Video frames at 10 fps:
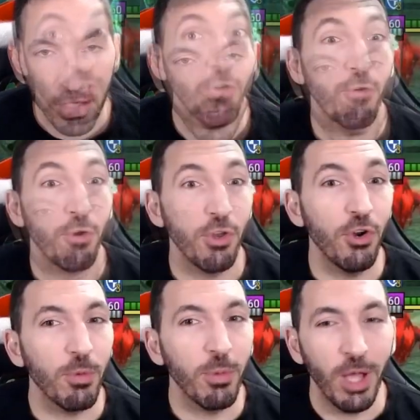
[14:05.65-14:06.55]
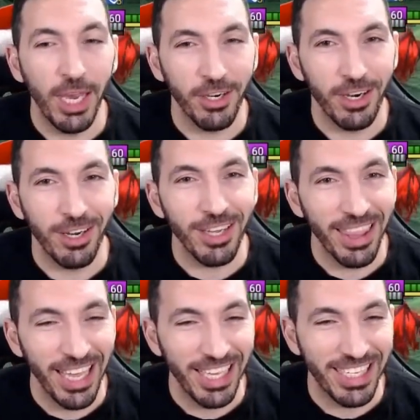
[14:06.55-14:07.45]
So for the normal Hydra, look
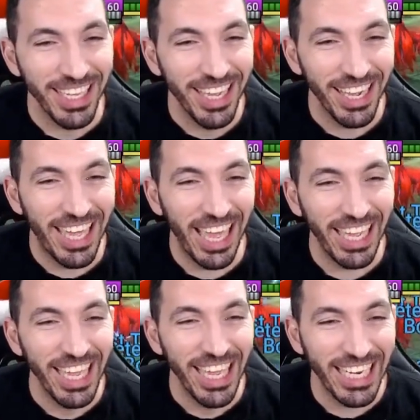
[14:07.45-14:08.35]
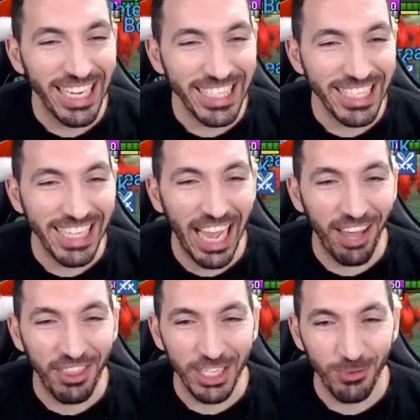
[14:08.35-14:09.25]
at this, okay? Let's see
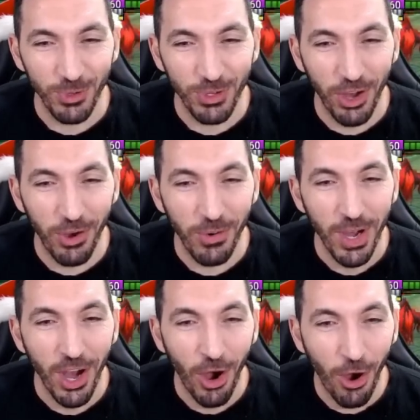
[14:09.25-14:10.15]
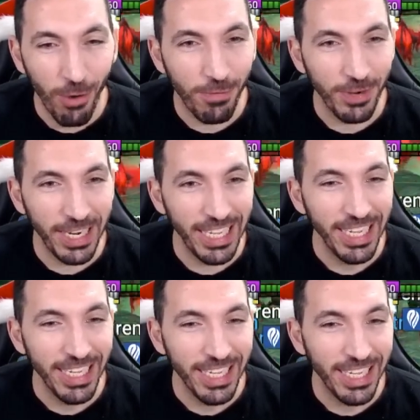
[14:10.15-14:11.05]
how this will go.
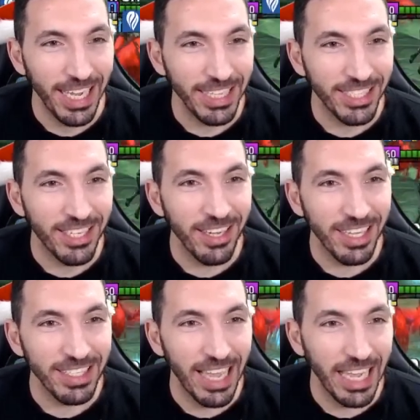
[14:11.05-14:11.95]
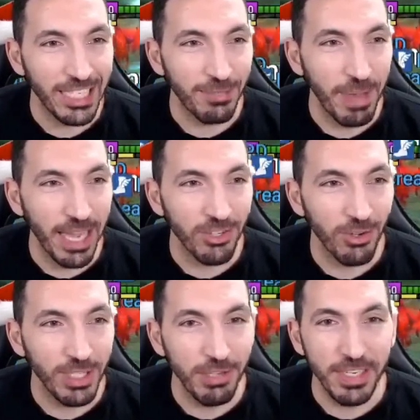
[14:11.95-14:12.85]
Hopefully as good as I expect.
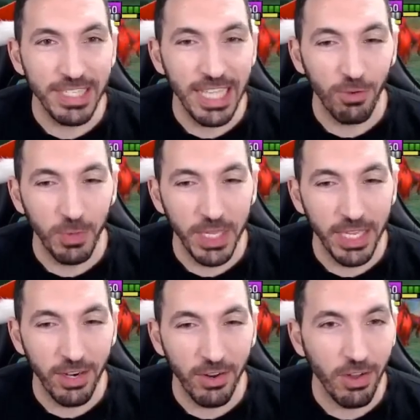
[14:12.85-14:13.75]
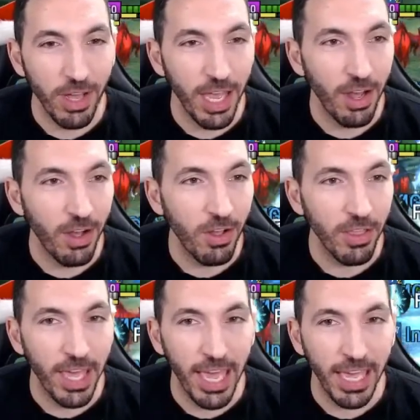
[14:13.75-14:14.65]
So defense down weekend on all
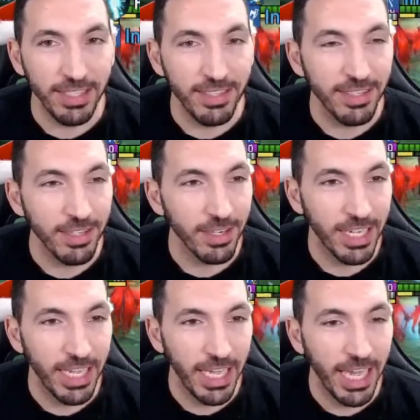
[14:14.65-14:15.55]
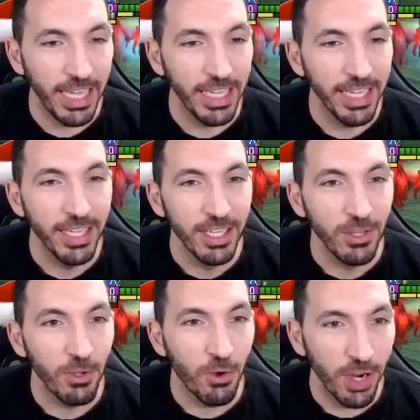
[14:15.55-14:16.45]
the heads, okay?
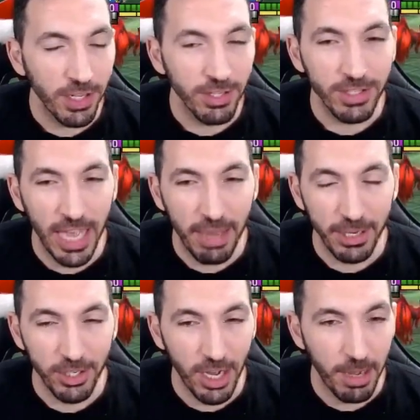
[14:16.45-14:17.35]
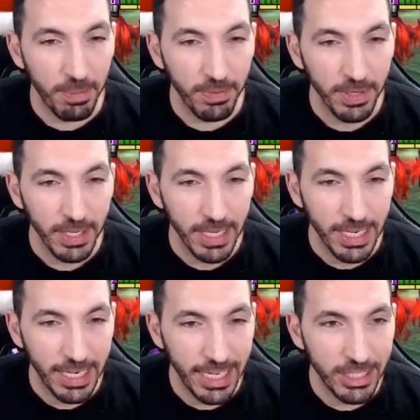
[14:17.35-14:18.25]
Critical damage up.
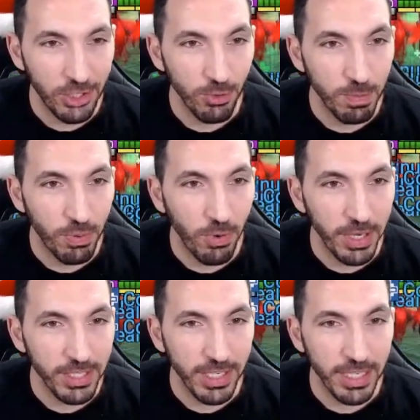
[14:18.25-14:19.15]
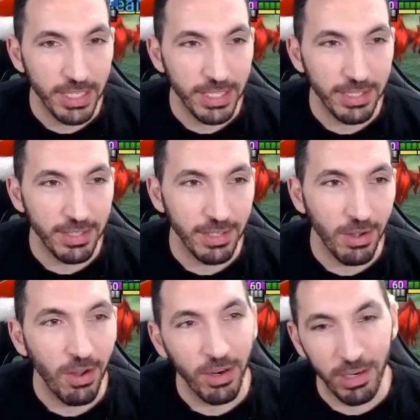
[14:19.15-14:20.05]
Let's do poisons
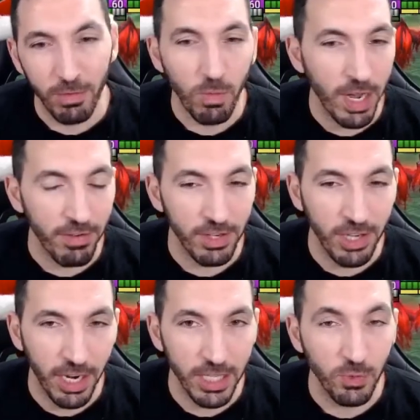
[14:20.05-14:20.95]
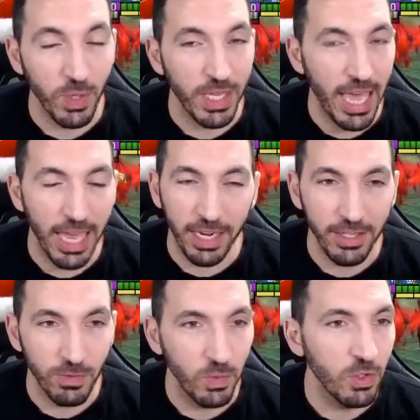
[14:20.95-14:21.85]
on whatever targets we can,
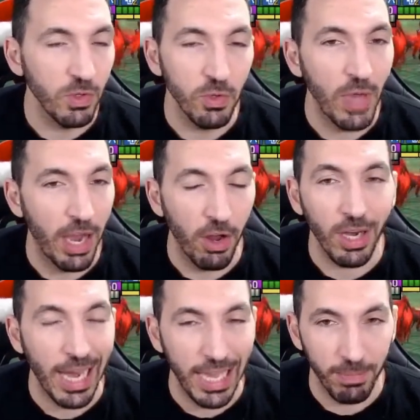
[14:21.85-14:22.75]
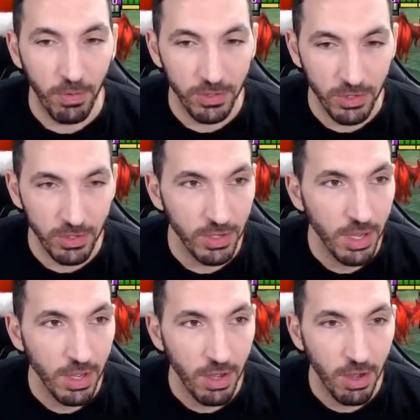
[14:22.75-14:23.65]
because we do, you cannot land poisons
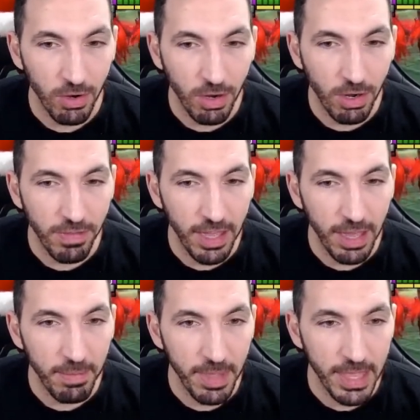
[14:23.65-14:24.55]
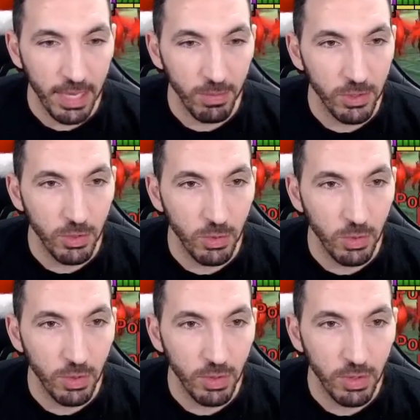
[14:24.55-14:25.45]
on all of them. And then we'll
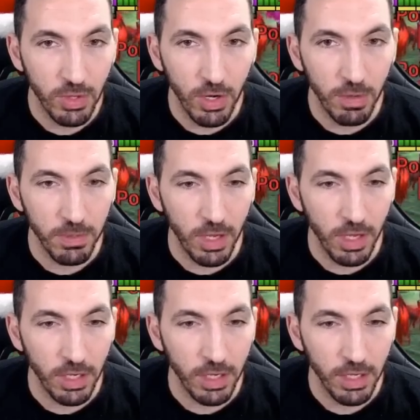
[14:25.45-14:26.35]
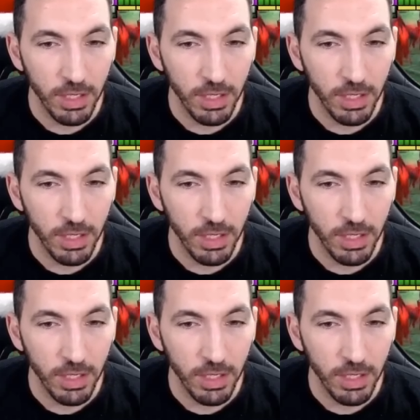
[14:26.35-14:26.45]
do Gurtug.